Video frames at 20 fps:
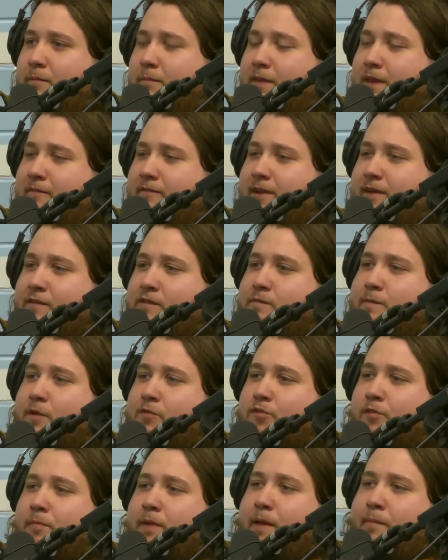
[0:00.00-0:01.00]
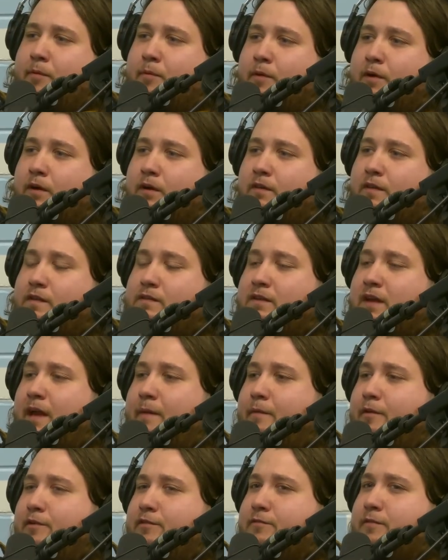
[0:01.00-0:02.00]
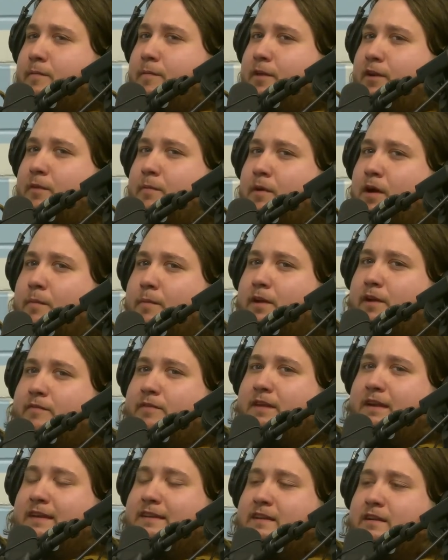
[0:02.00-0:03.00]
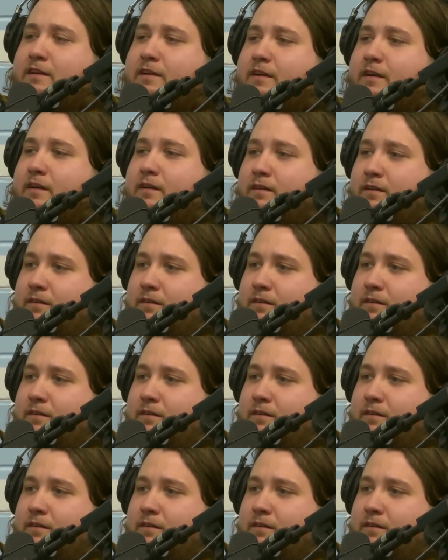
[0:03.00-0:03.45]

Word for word: They have to have special paperwork. This time it was from the Department of the Interior.